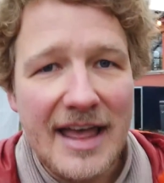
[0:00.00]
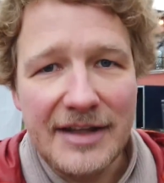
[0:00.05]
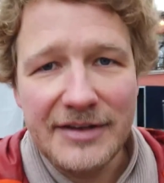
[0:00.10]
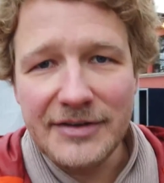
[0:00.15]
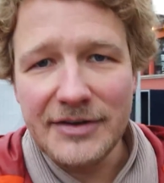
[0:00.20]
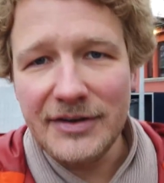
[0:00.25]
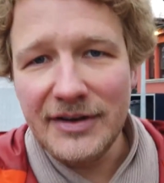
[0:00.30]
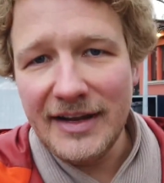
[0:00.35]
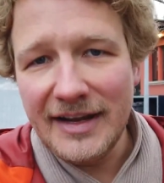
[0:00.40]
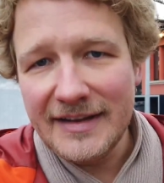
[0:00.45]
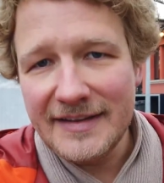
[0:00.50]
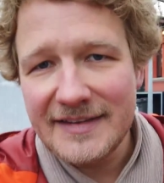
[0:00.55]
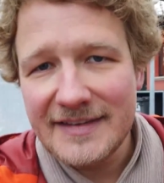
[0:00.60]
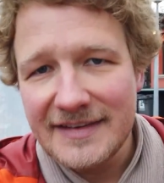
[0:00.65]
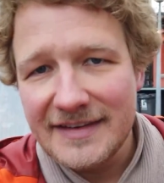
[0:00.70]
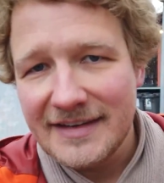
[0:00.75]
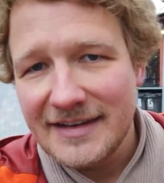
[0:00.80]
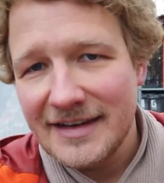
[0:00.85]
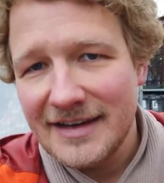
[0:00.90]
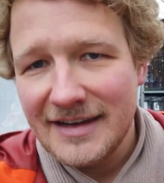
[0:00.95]
and you need
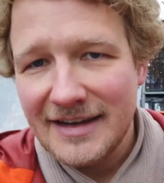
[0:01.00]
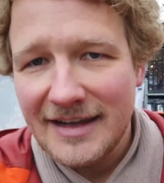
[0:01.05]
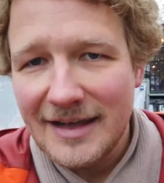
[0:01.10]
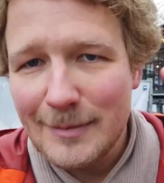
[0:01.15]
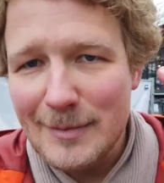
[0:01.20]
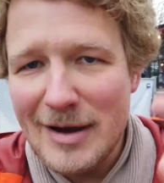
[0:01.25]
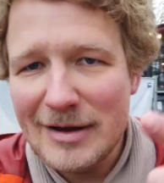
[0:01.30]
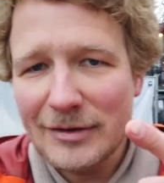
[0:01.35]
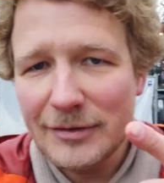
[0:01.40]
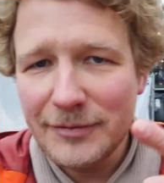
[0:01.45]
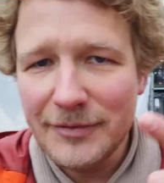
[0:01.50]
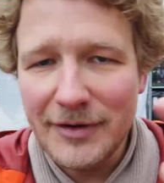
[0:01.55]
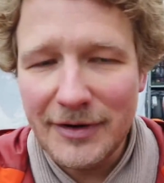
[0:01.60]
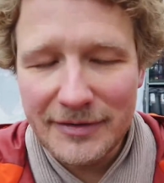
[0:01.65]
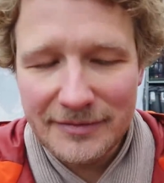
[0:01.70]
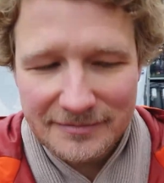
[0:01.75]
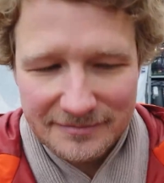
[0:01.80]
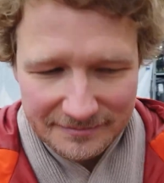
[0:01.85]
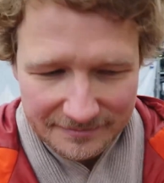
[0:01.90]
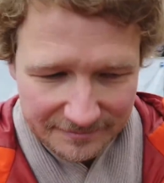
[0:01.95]
a
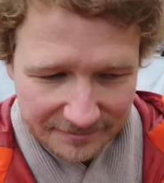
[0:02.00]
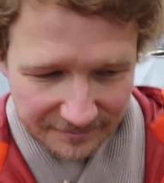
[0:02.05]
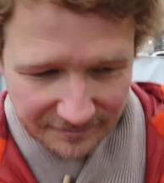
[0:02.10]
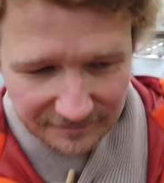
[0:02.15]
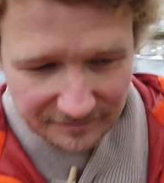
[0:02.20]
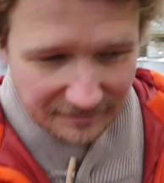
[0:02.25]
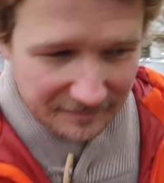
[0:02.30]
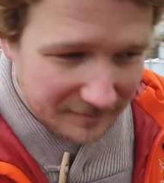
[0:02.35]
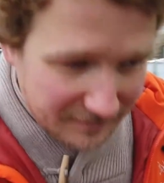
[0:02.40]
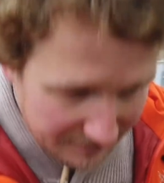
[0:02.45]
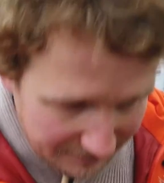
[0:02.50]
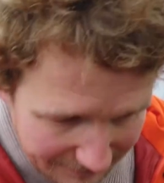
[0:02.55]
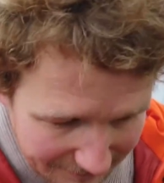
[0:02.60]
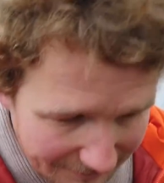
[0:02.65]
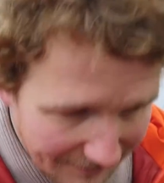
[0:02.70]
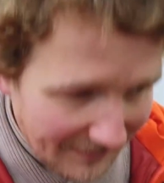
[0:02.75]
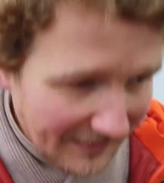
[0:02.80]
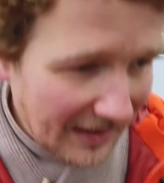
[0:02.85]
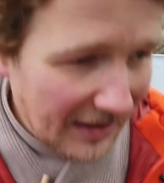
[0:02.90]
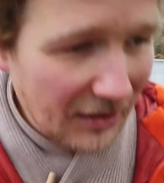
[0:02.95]
microphone
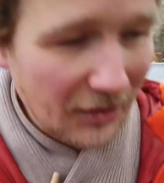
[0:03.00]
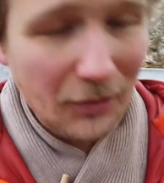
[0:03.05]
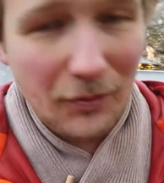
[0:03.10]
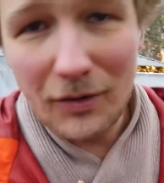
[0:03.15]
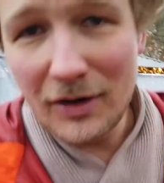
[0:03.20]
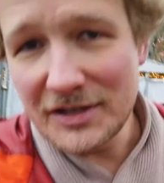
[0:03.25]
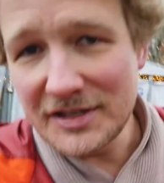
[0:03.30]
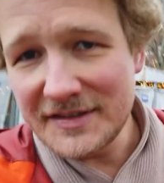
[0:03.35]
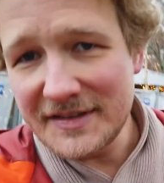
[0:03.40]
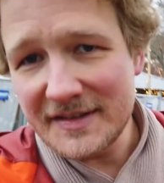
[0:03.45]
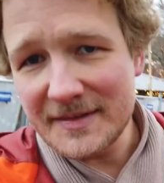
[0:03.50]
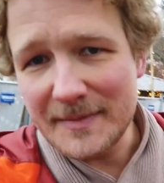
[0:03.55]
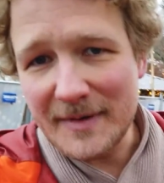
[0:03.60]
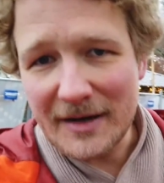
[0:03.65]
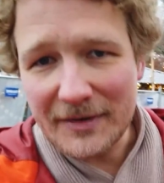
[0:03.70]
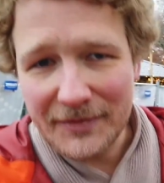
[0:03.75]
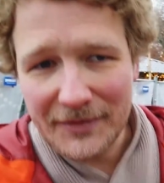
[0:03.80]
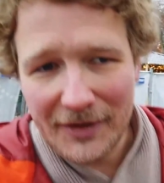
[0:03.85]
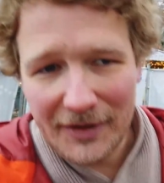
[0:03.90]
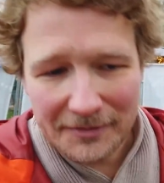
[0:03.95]
or just a
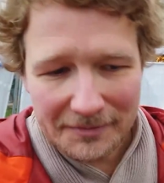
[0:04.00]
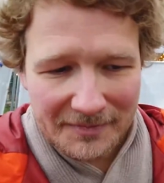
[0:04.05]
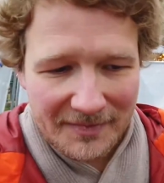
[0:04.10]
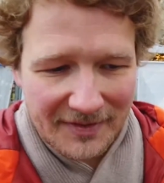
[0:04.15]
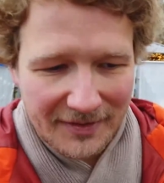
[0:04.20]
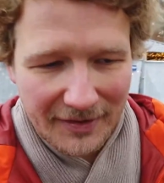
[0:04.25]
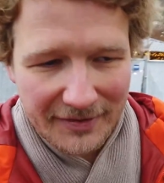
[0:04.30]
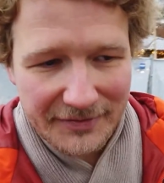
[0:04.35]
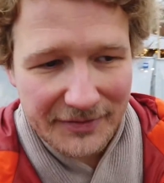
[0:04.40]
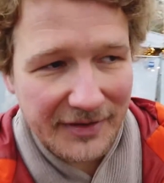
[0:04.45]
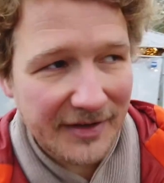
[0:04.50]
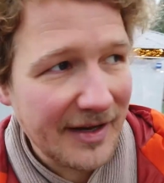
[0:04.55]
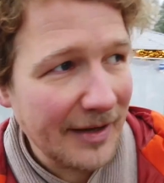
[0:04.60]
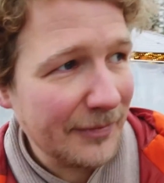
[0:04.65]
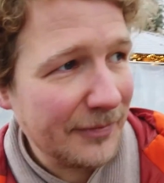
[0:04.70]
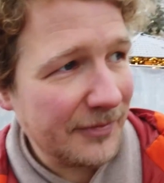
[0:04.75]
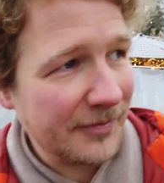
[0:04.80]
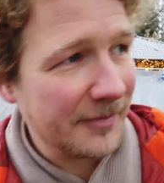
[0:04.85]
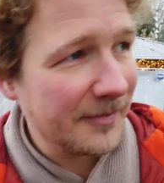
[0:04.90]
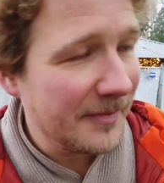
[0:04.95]
smartphone, also
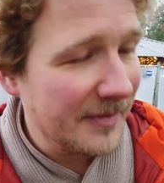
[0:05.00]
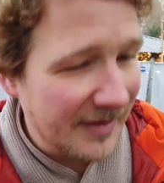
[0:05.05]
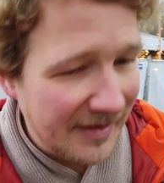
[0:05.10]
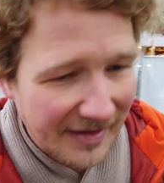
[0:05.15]
enough.